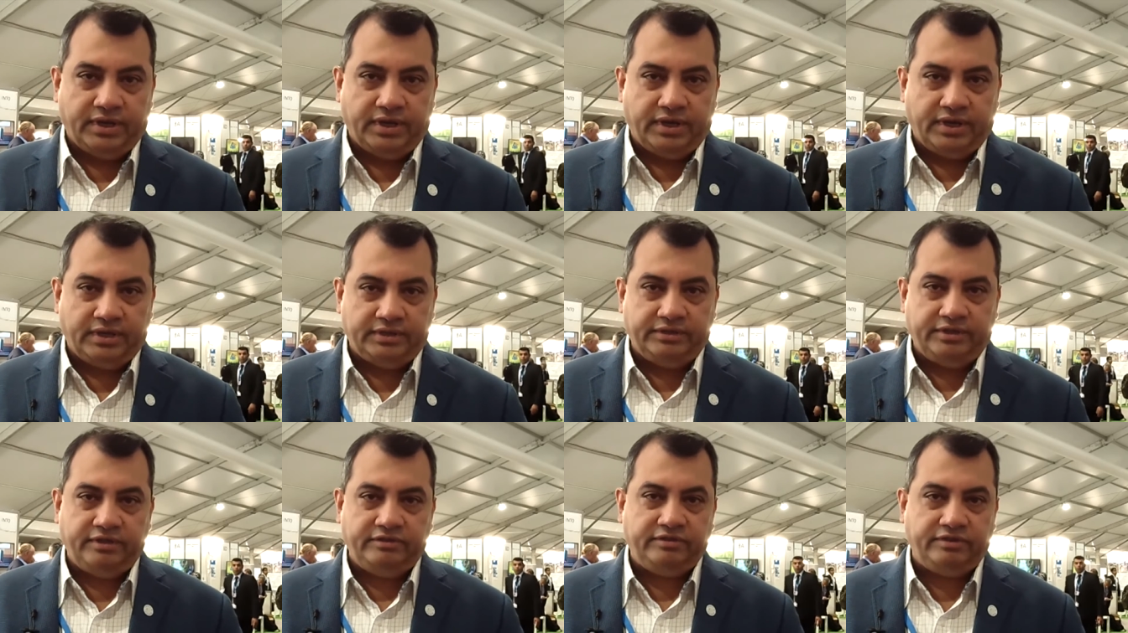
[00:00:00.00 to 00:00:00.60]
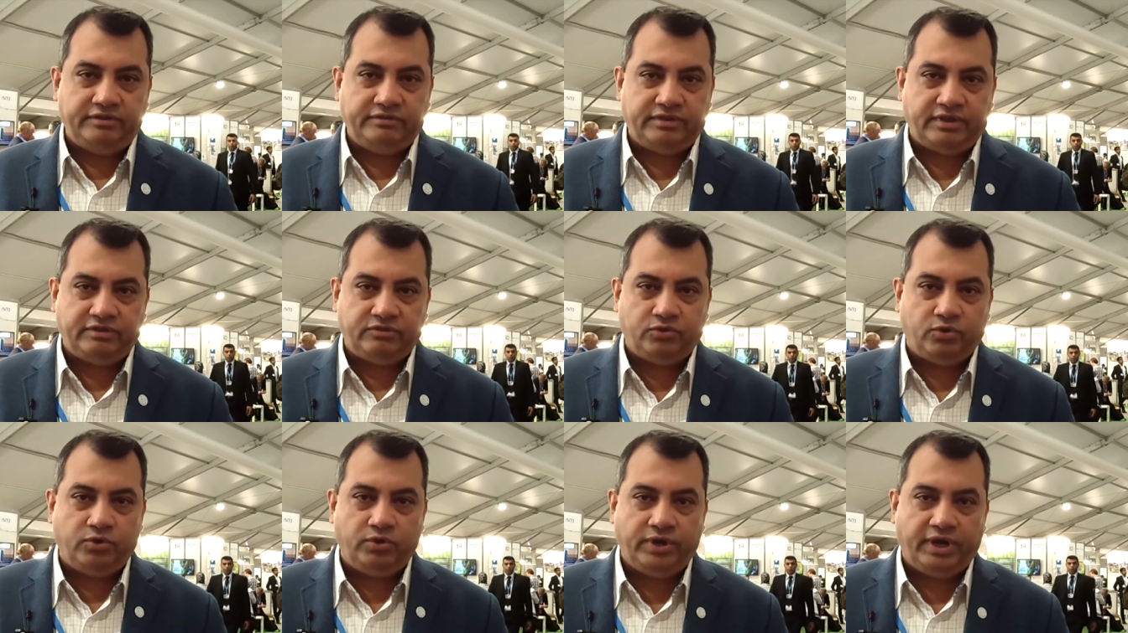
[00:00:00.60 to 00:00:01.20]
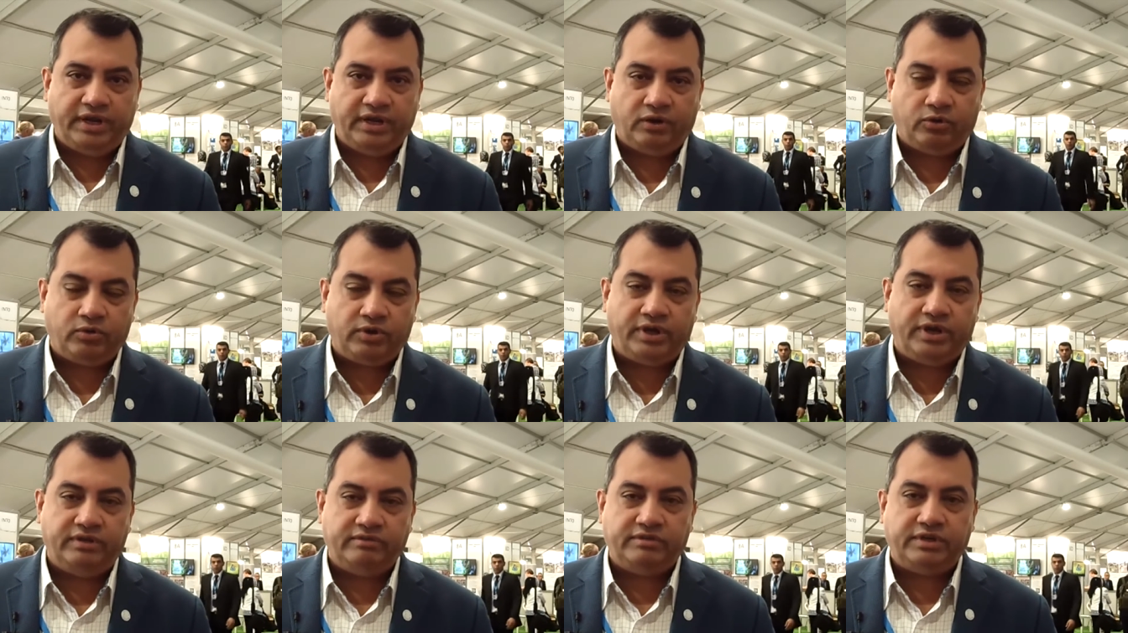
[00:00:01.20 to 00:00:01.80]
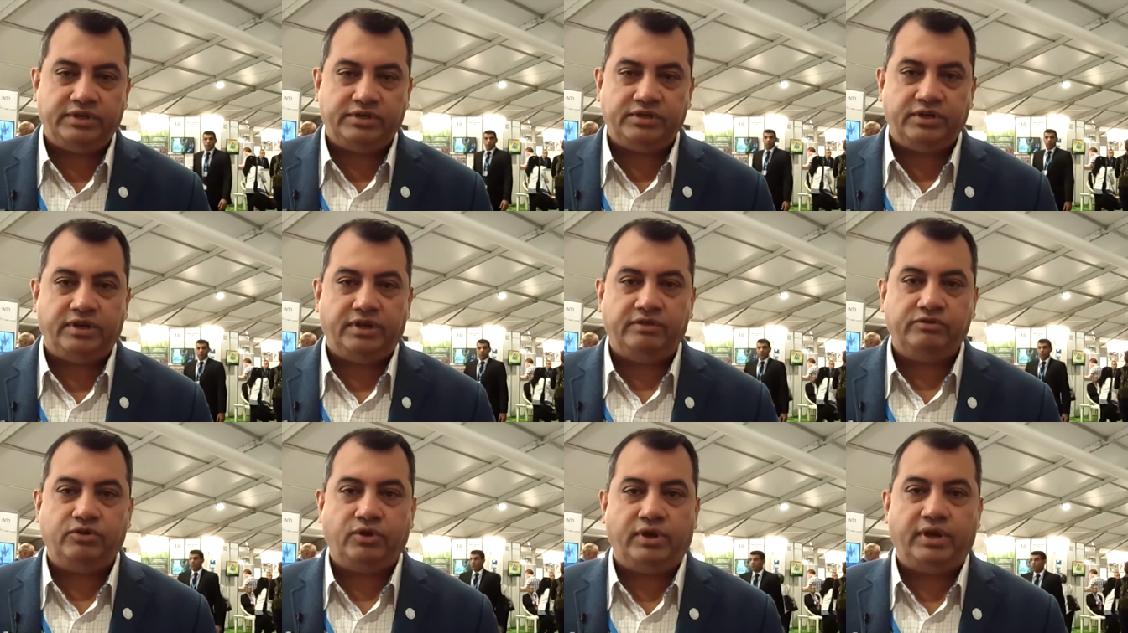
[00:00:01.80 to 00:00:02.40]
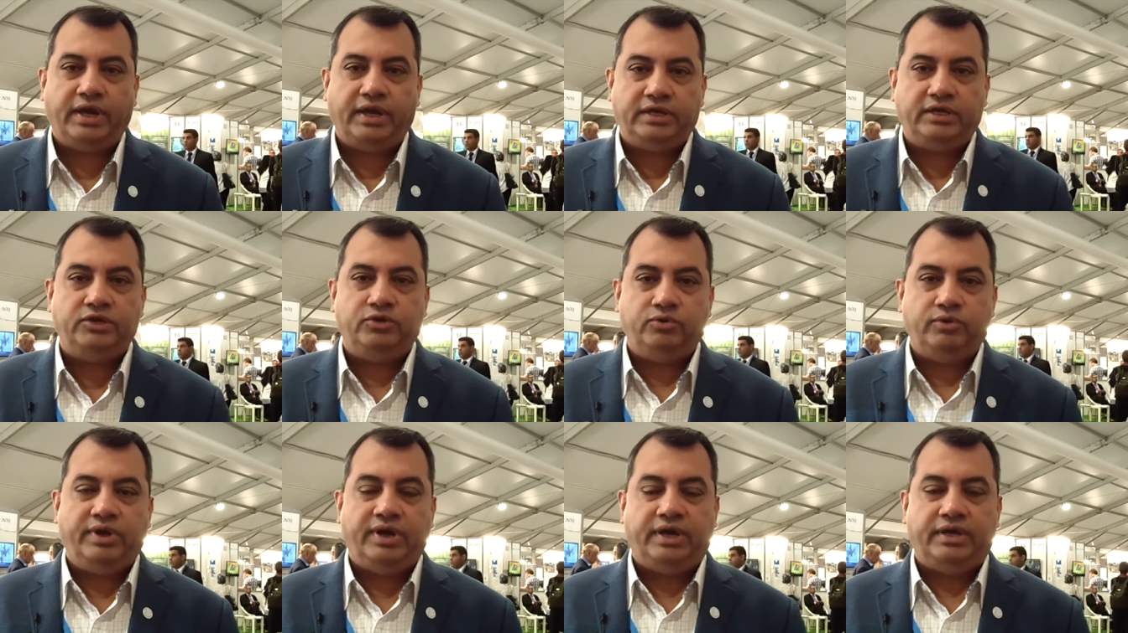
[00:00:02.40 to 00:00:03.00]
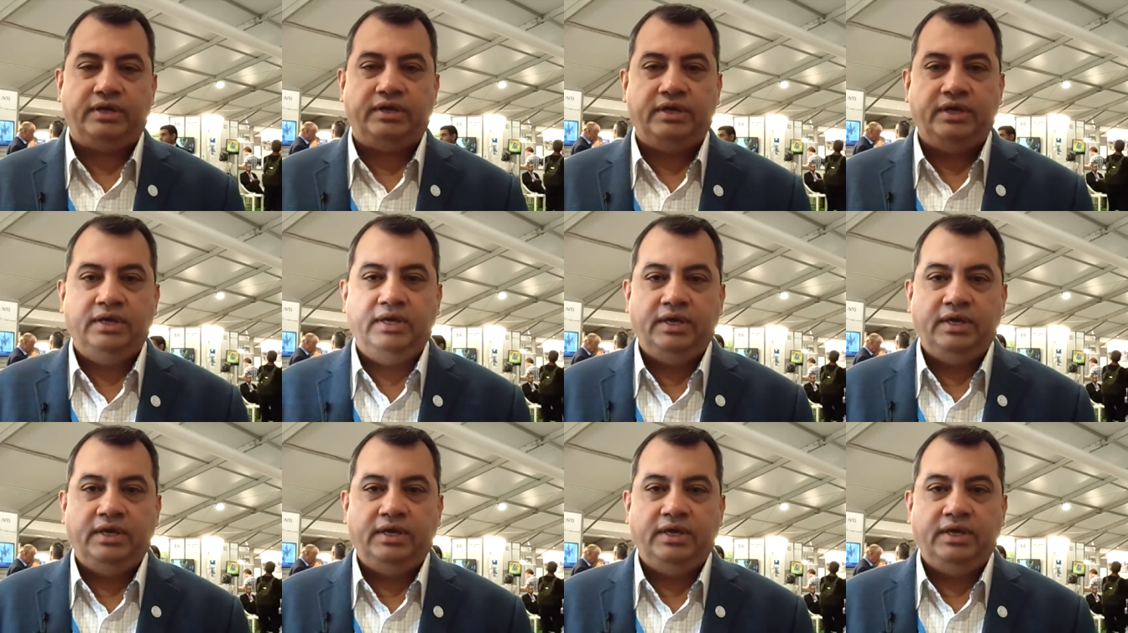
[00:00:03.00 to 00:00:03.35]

uh, this is as good an organization as you're likely to get.